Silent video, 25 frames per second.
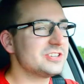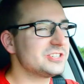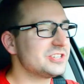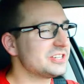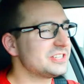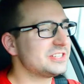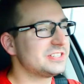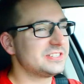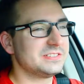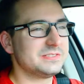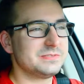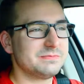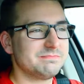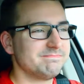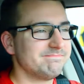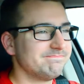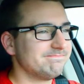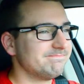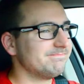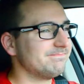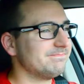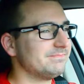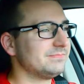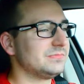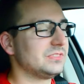just
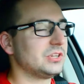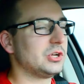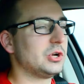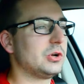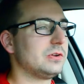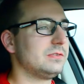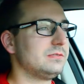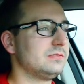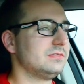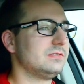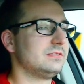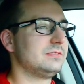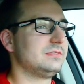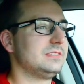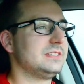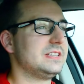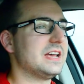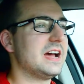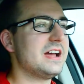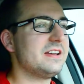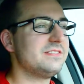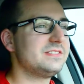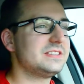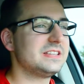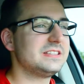
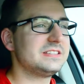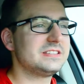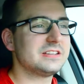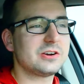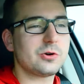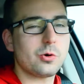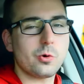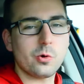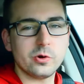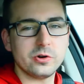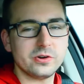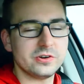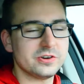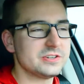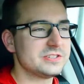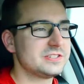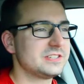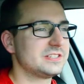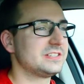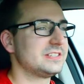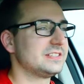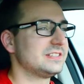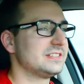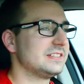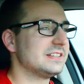dives into
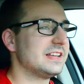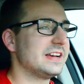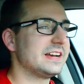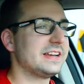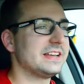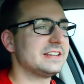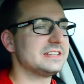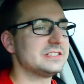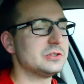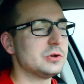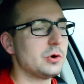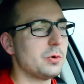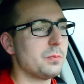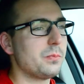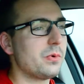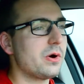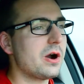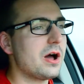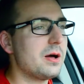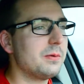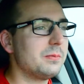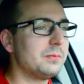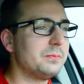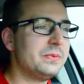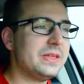corners like it's no
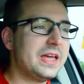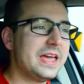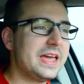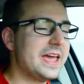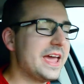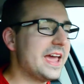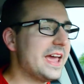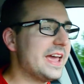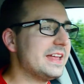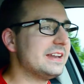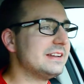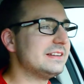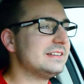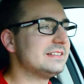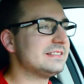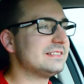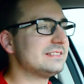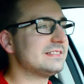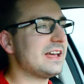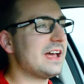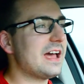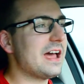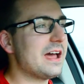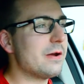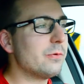problem,
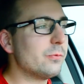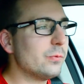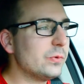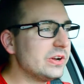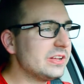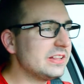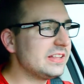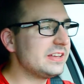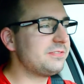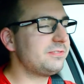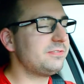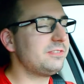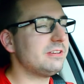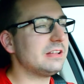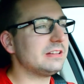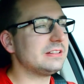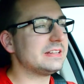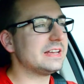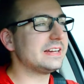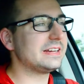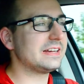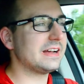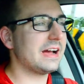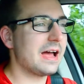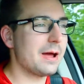and I really feel
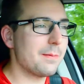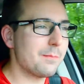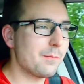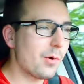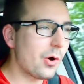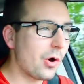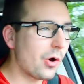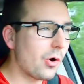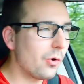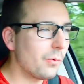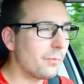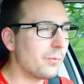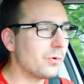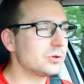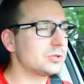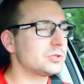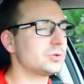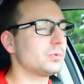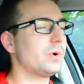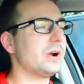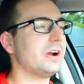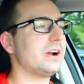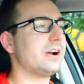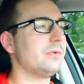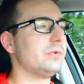like I'm almost
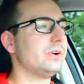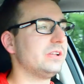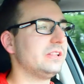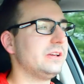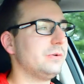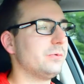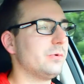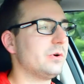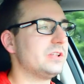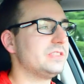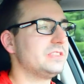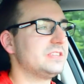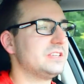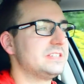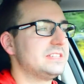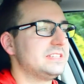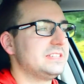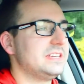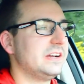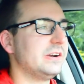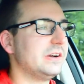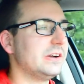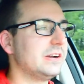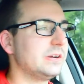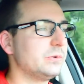where I really want the
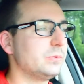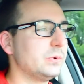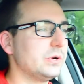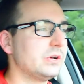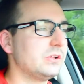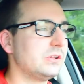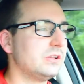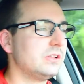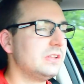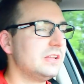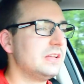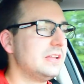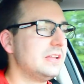steering wheel.